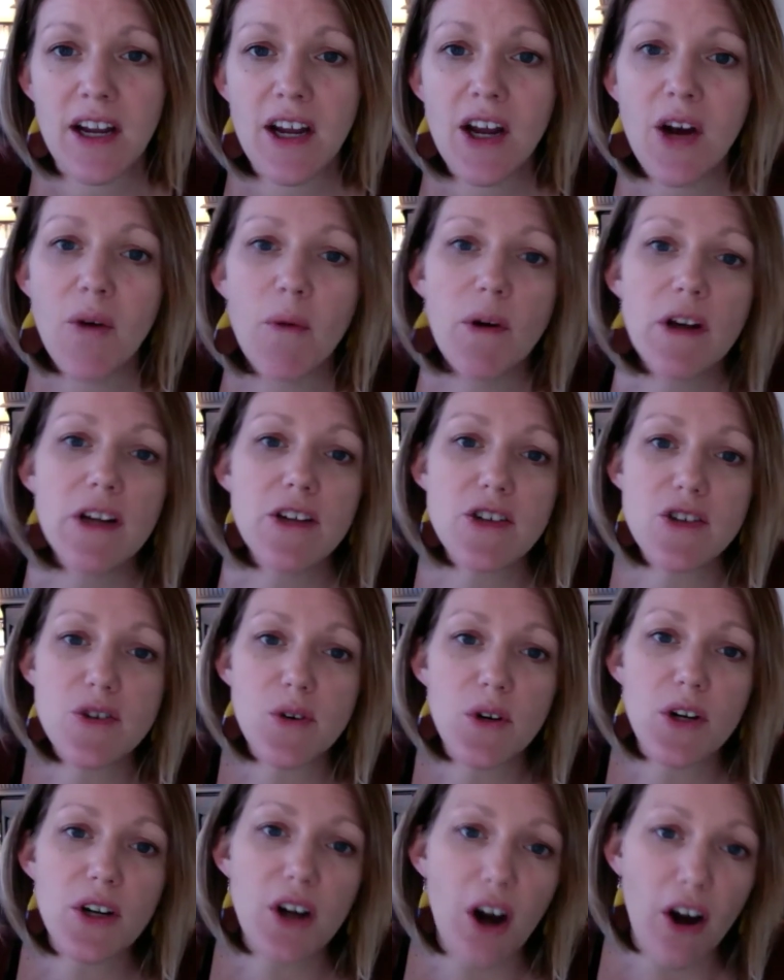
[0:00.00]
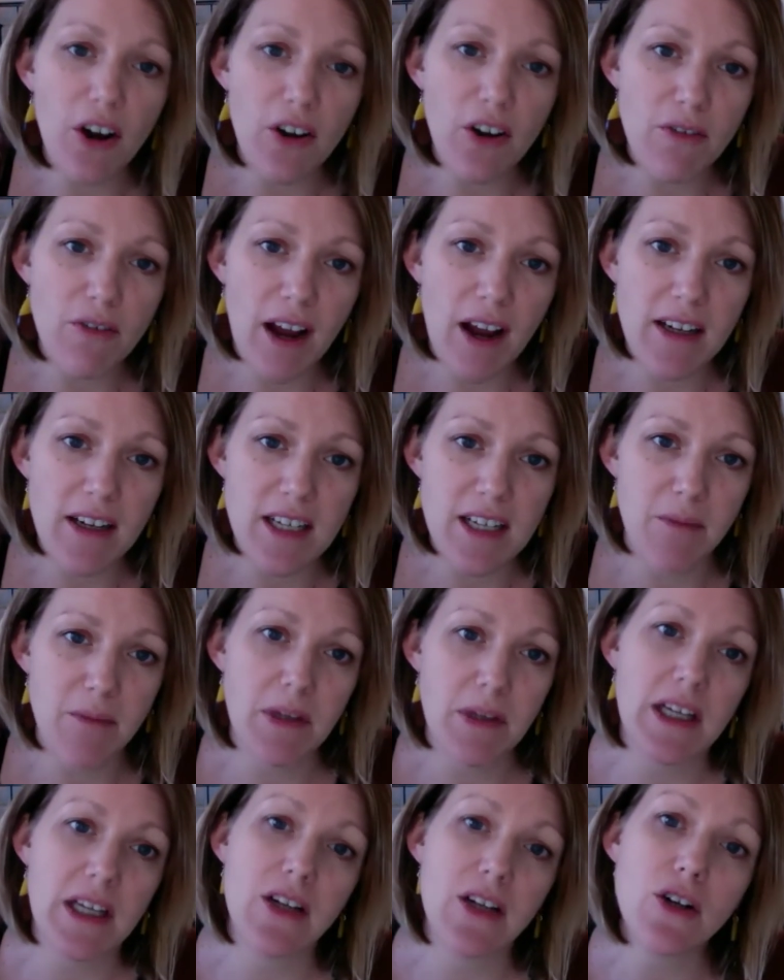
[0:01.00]
When a historic artifact can be
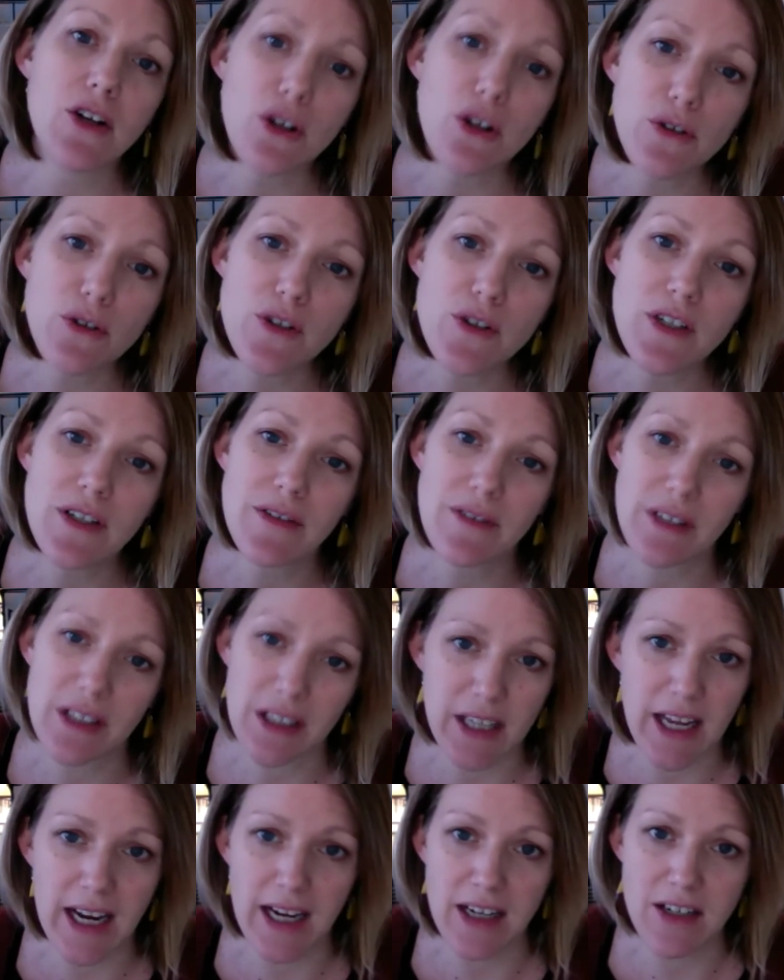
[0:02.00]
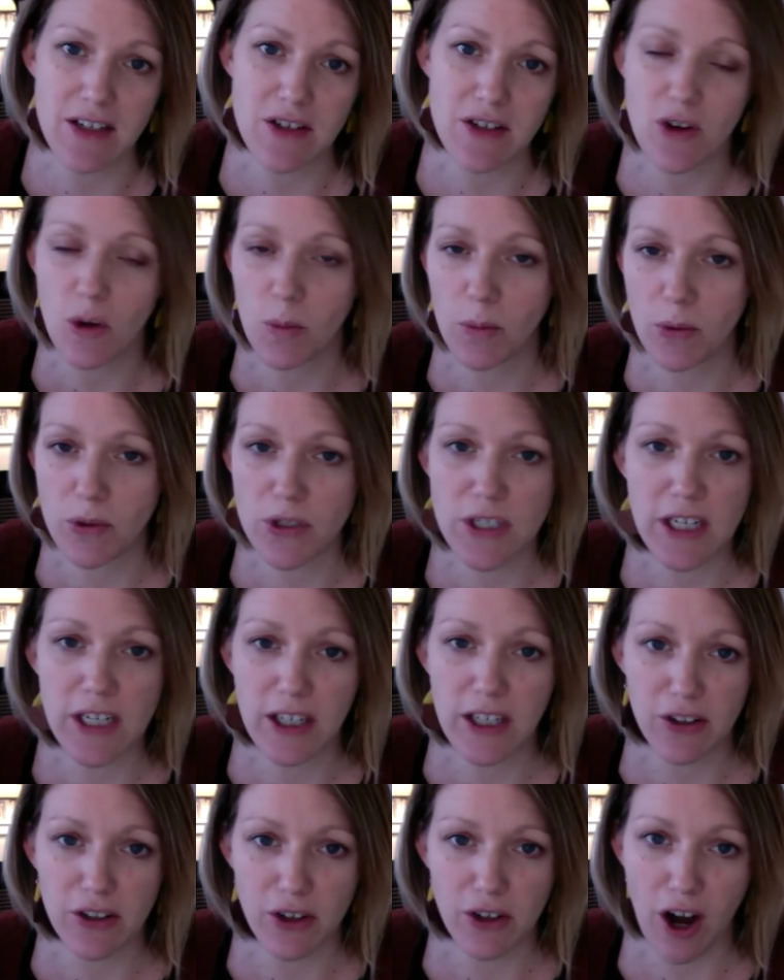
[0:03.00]
conclusively linked to a
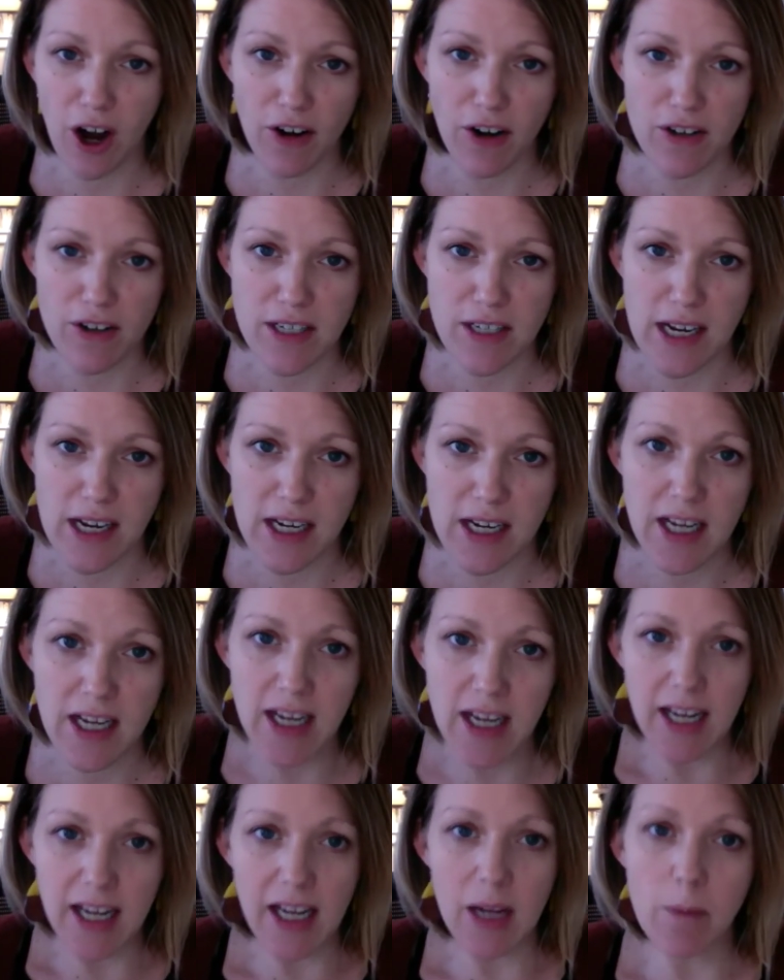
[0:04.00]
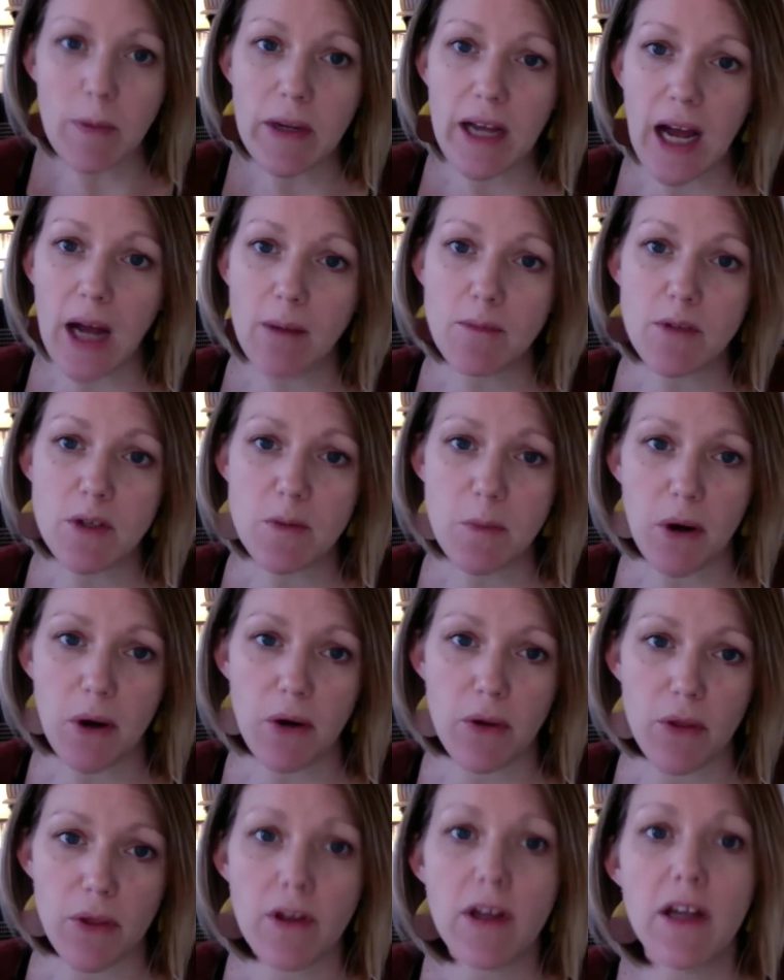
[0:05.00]
particular artisan, it becomes both
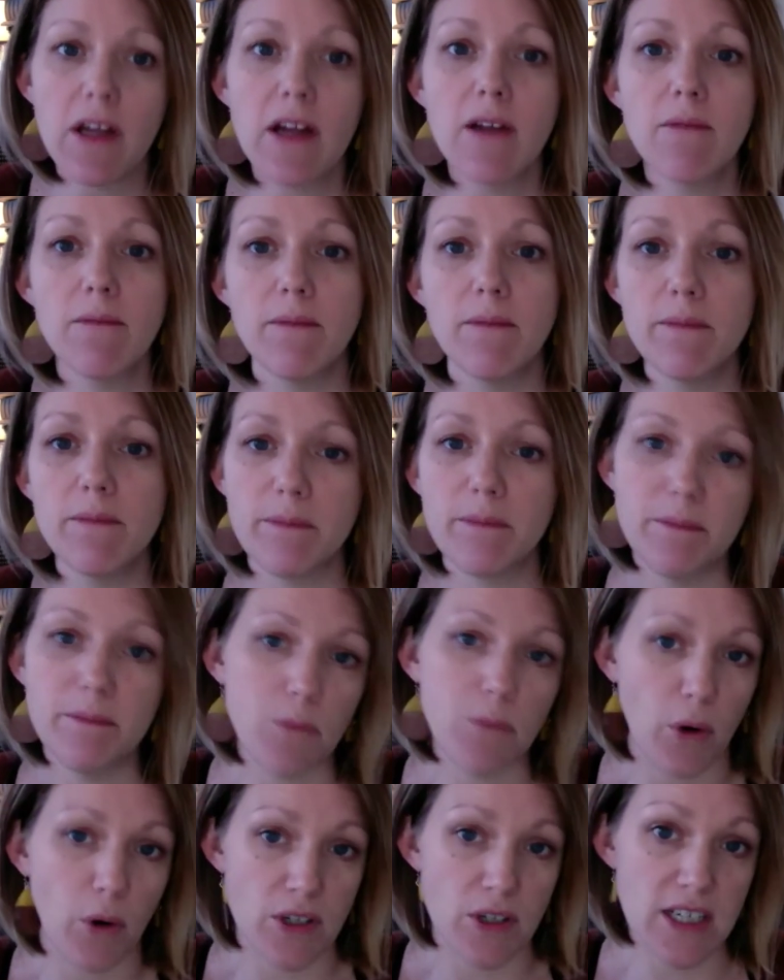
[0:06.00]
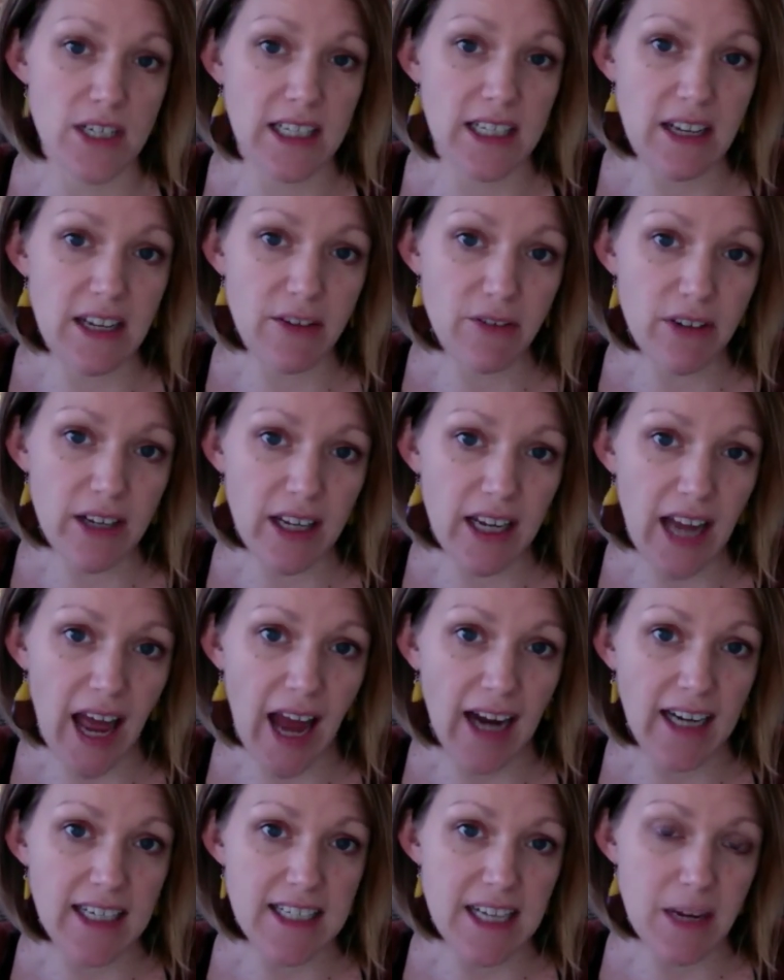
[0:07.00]
more significant
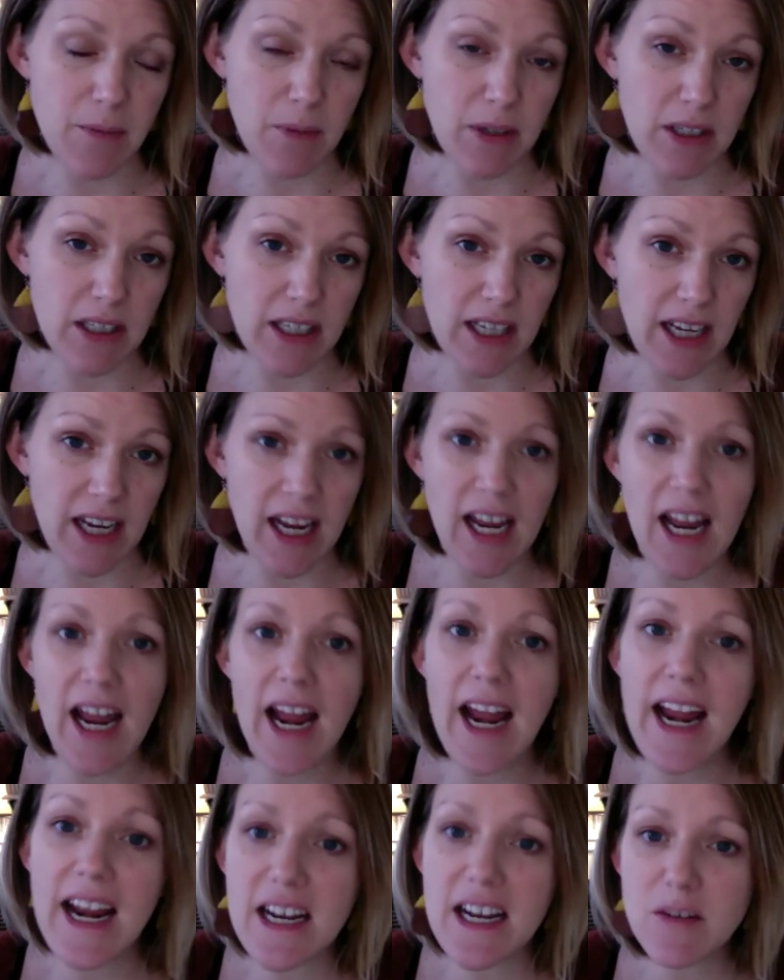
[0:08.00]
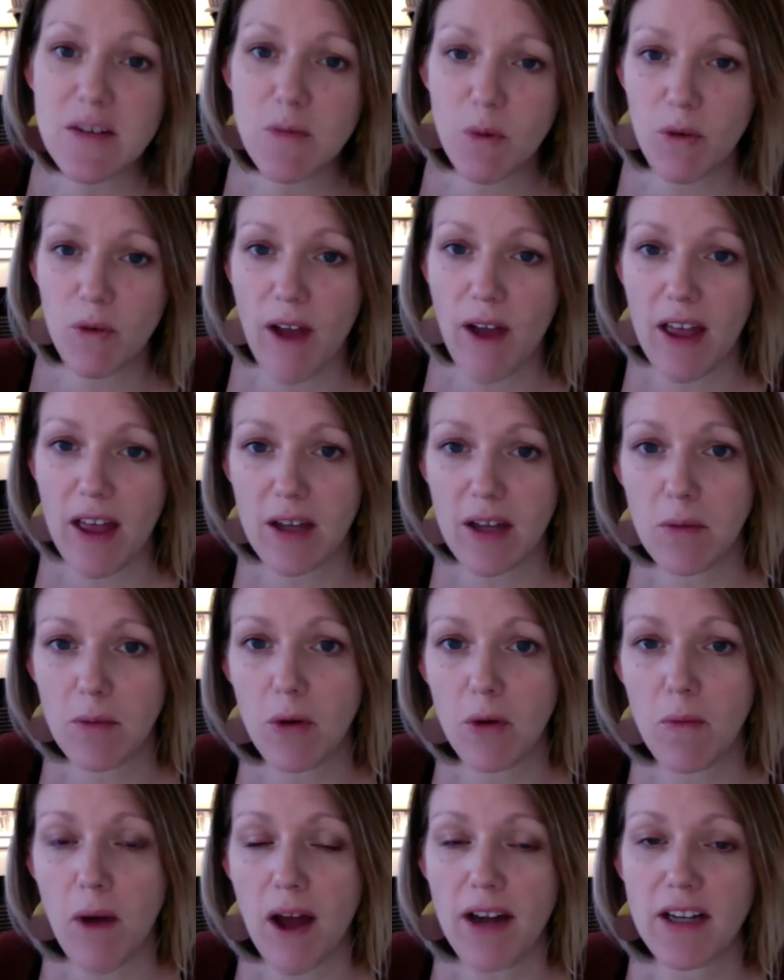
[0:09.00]
academically and more valuable
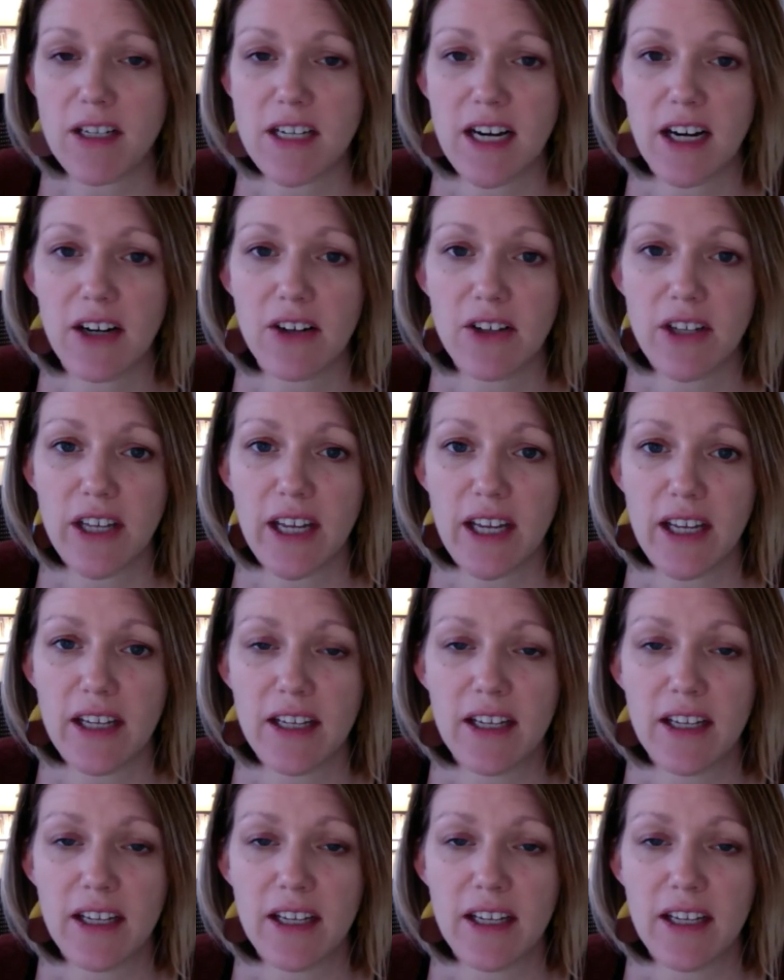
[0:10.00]
monetarily.